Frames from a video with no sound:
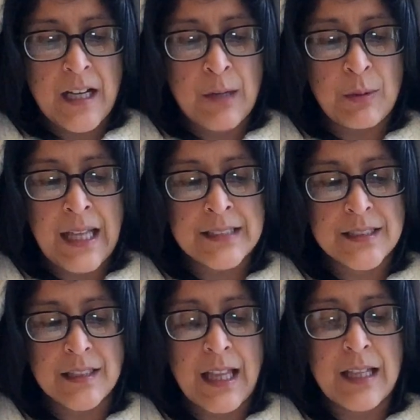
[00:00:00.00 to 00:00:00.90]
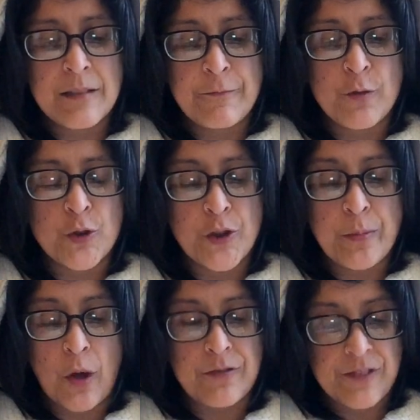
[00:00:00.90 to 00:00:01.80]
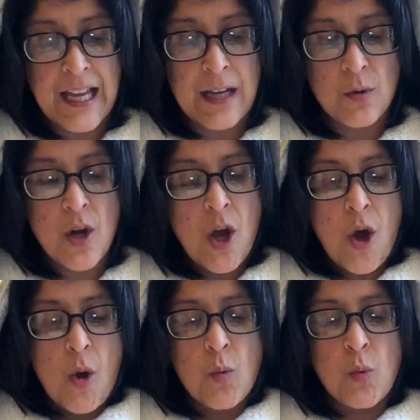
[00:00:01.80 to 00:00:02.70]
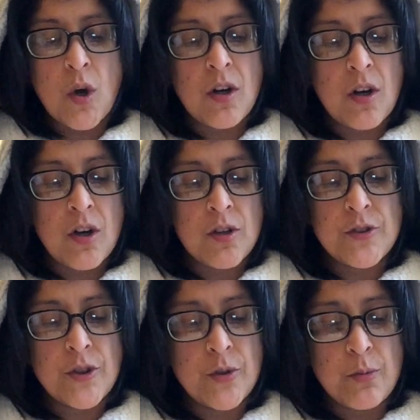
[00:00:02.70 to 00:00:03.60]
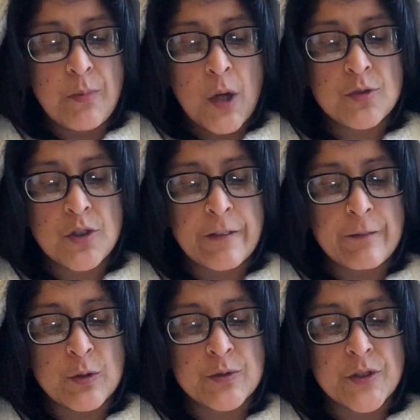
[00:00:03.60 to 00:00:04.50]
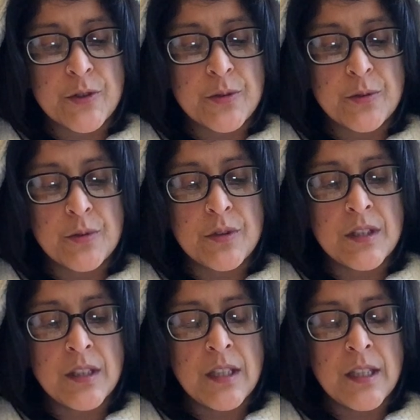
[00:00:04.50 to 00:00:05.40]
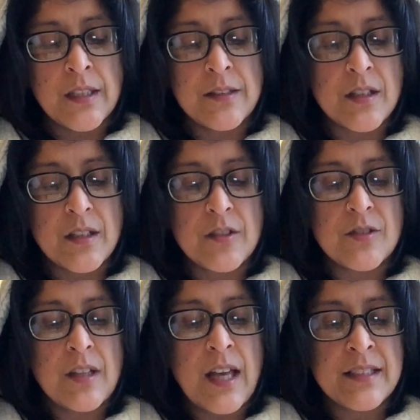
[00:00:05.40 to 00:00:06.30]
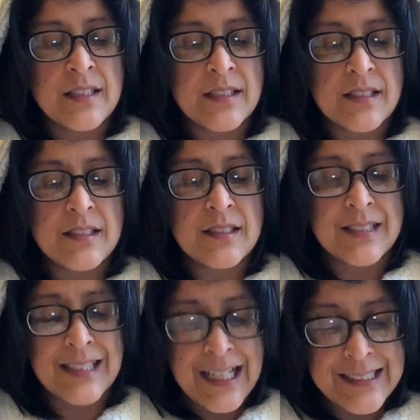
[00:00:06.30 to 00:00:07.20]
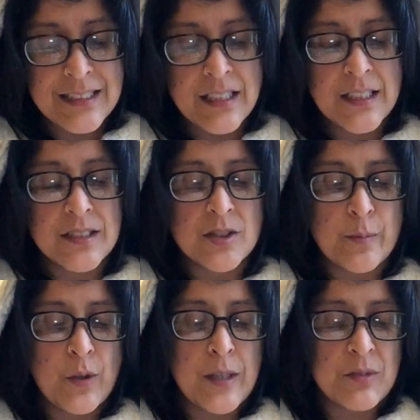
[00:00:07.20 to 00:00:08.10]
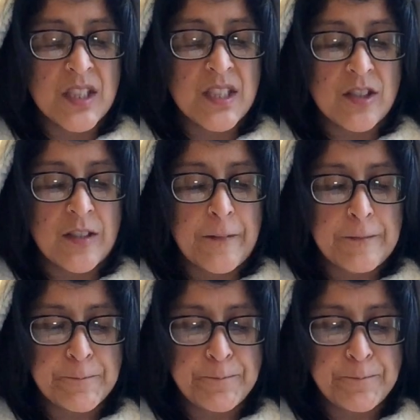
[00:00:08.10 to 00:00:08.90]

I will answer that for you both now. What are you most looking forward to in SS19 Supreme season?